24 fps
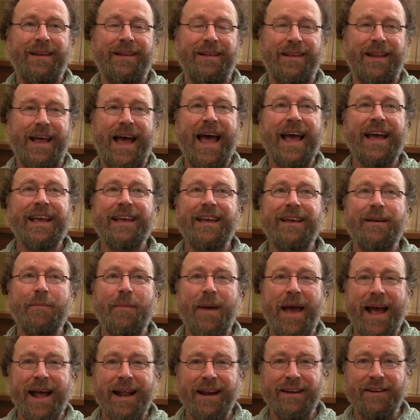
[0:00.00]
Lacking
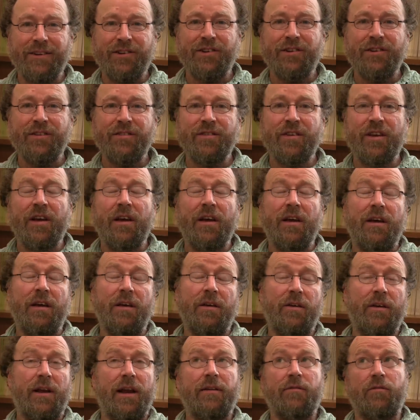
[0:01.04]
managers
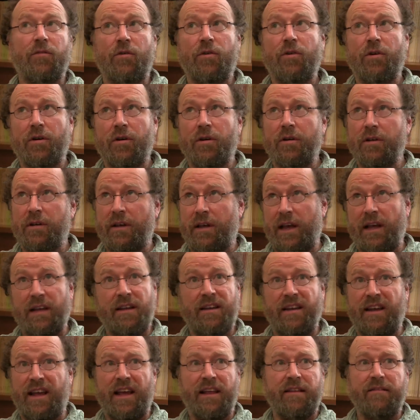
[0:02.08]
you'd have to all get
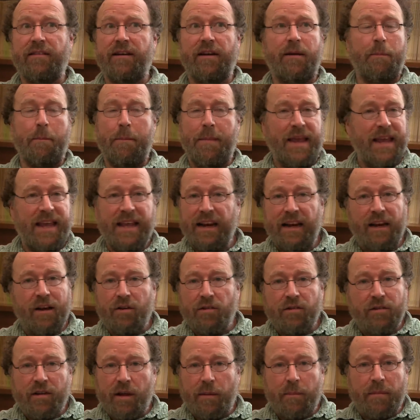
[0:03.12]
together at a meeting
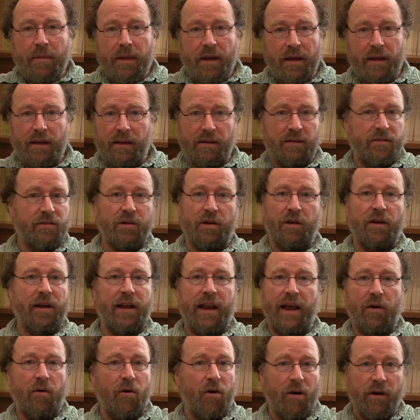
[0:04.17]
or something and
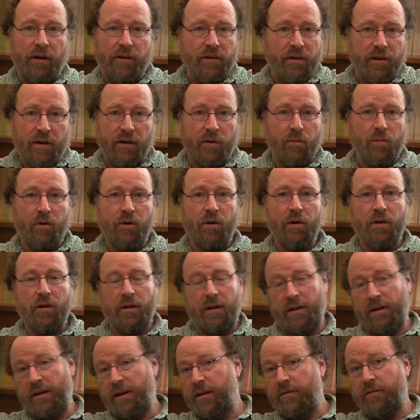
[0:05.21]
decide how hard you're going to work,
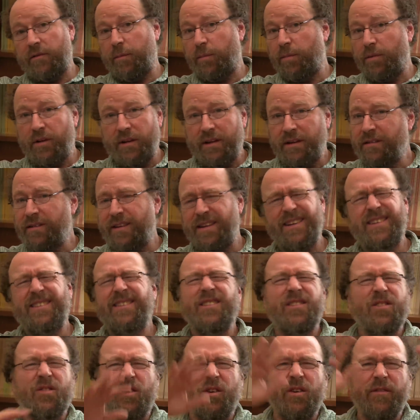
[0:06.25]
and then you have to police it. It's
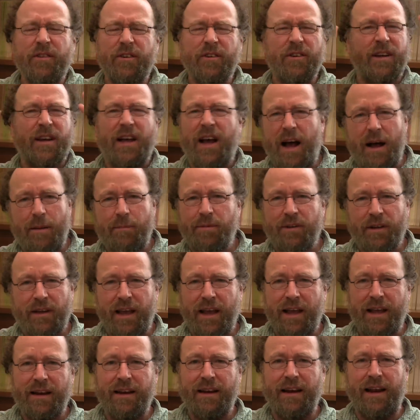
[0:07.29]
just all very
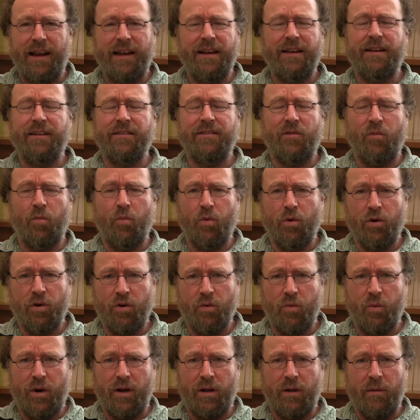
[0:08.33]
complicated and doesn't
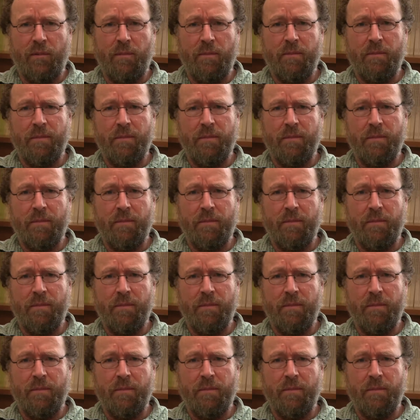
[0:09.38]
work well.